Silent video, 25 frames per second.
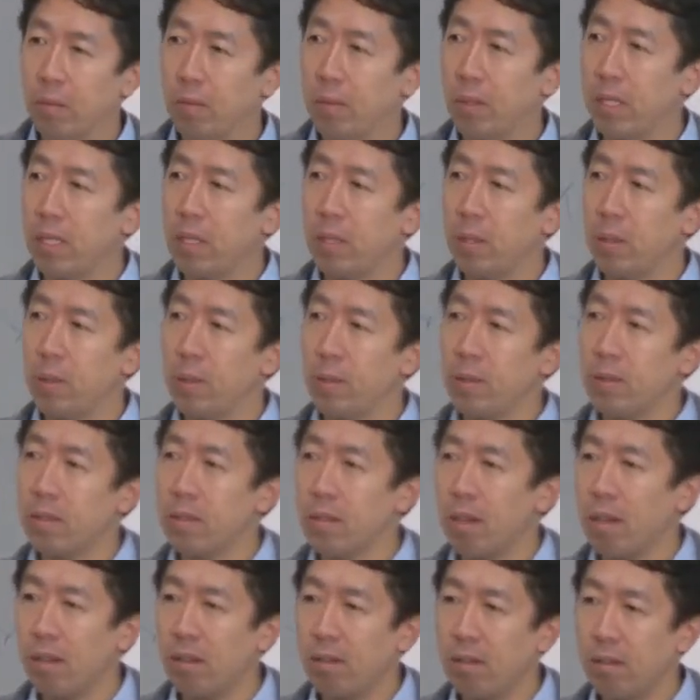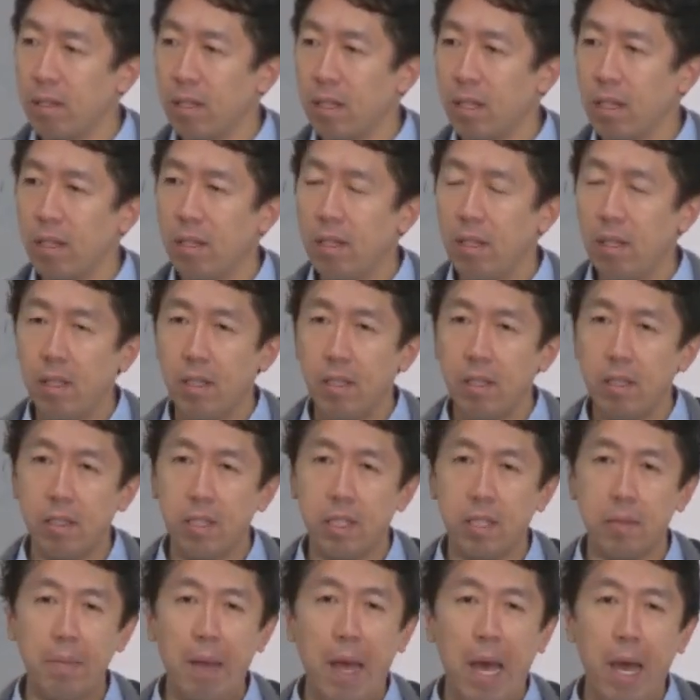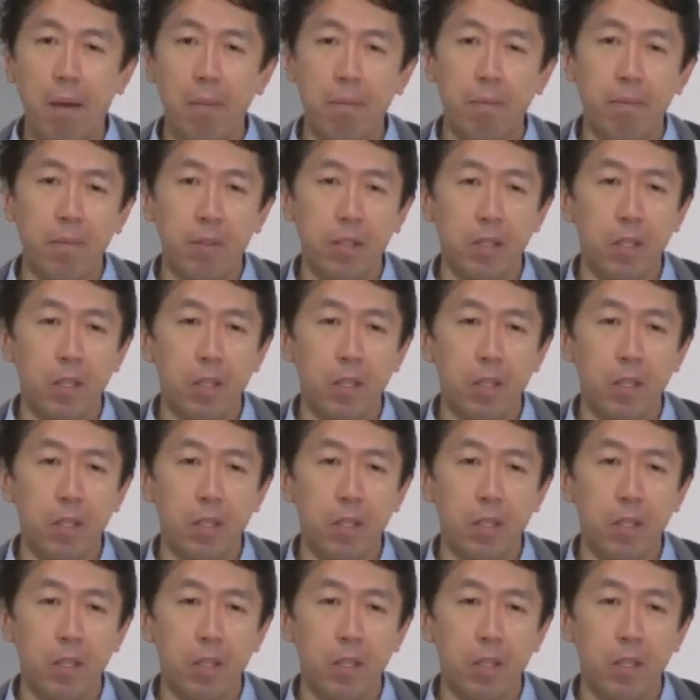we use on the SPAM,